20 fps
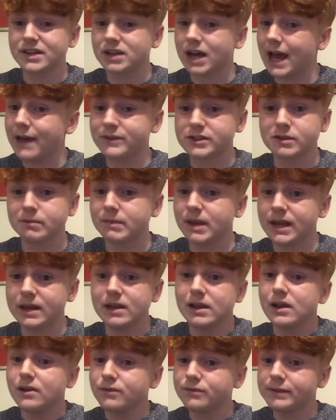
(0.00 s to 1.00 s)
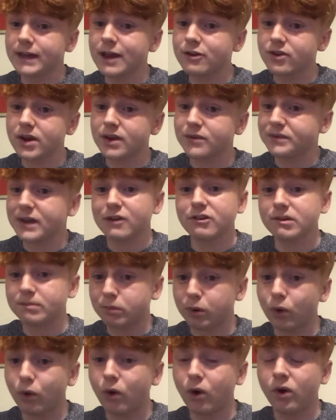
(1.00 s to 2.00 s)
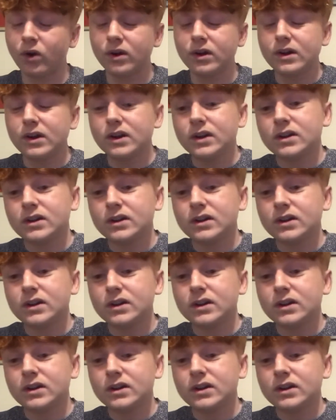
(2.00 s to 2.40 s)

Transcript: times for me. Very, very poor.